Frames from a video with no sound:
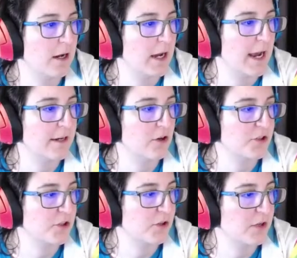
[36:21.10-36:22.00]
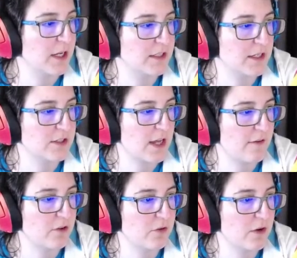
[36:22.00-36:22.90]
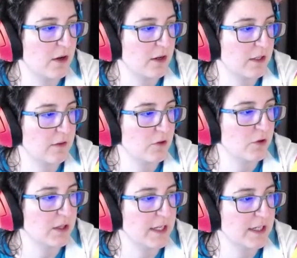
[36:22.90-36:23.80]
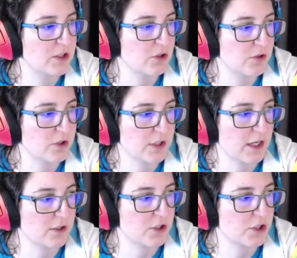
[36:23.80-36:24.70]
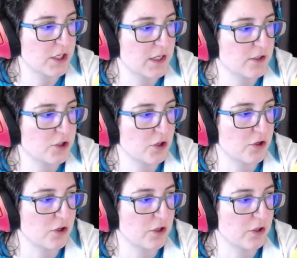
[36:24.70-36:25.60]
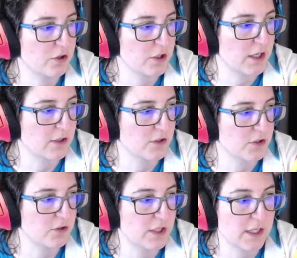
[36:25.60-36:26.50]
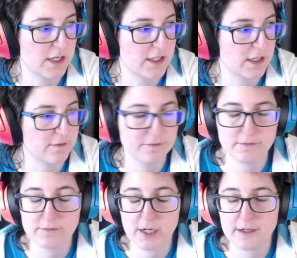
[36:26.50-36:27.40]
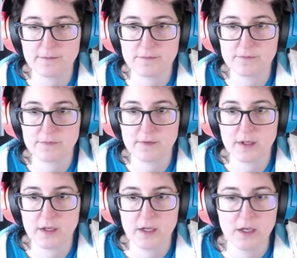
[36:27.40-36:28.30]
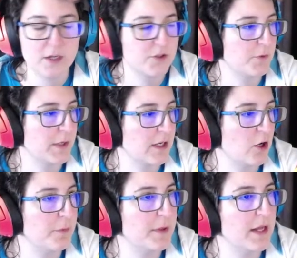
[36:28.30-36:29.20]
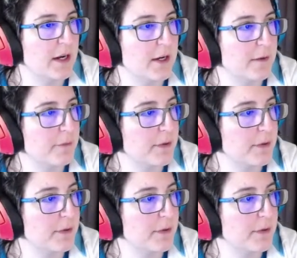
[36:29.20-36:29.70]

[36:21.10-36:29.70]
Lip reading: And also it does have you give you a link to your character sheet and show your character's unique ID. Okay. So we can open that up.